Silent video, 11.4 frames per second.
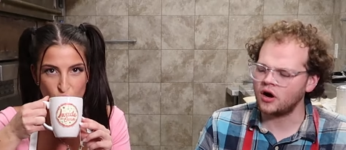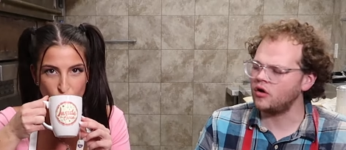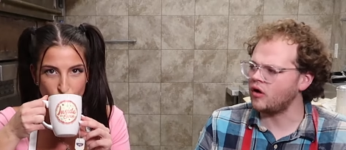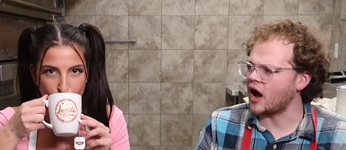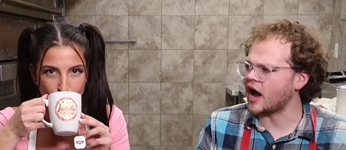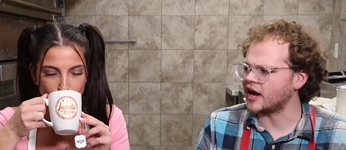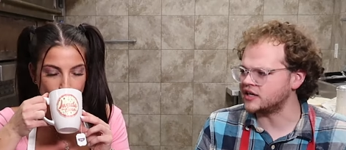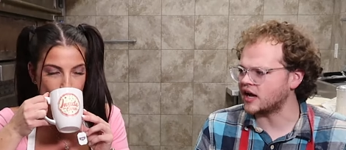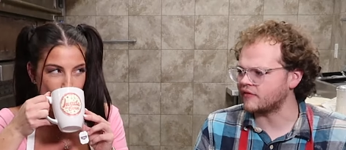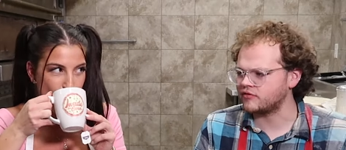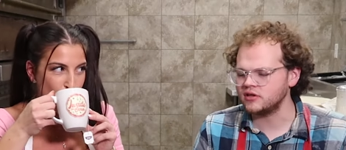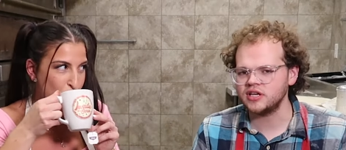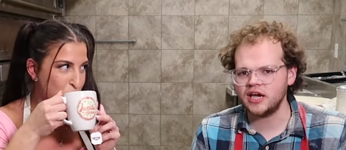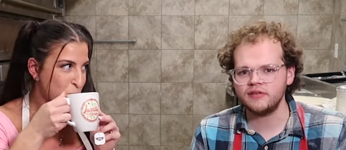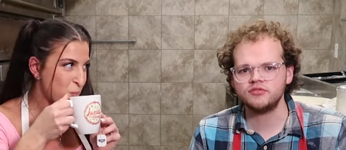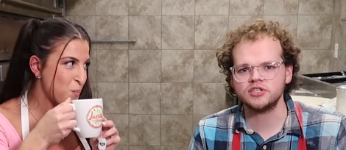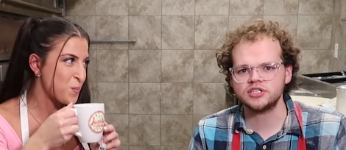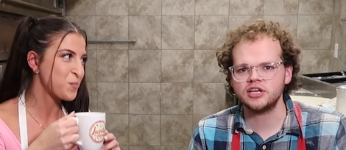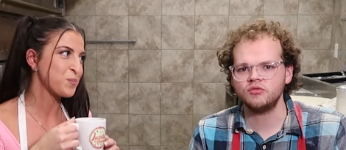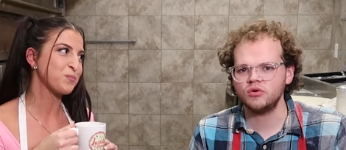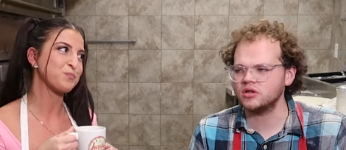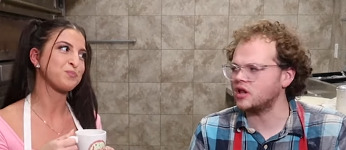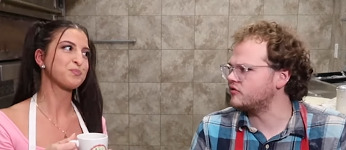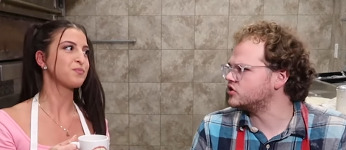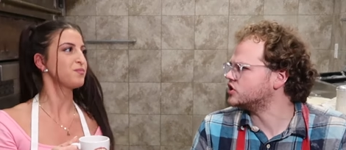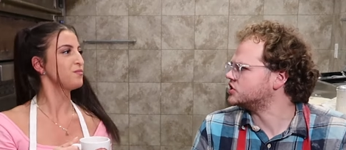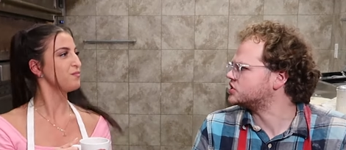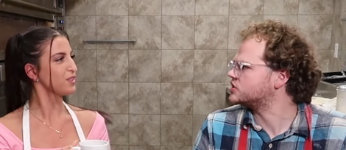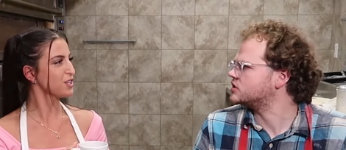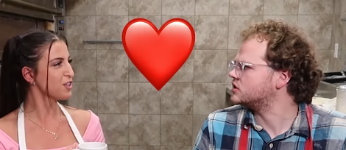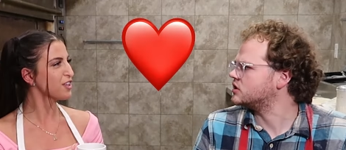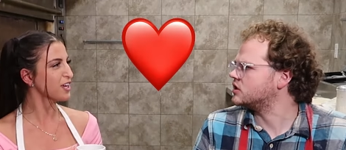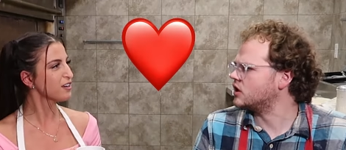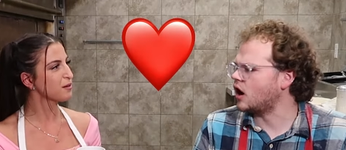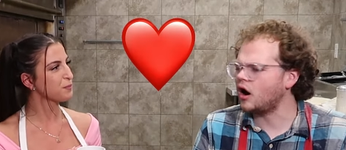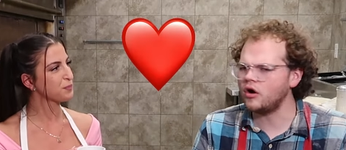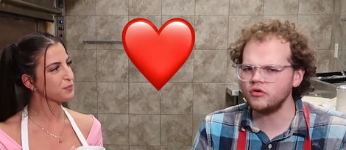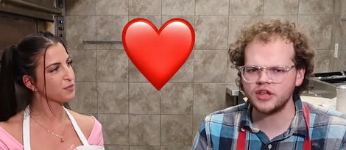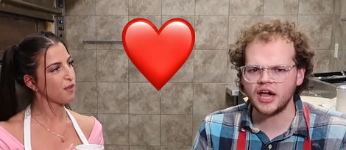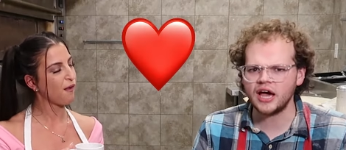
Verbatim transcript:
Speaker 1: know, I definitely have to say we're lovers. You think? Oh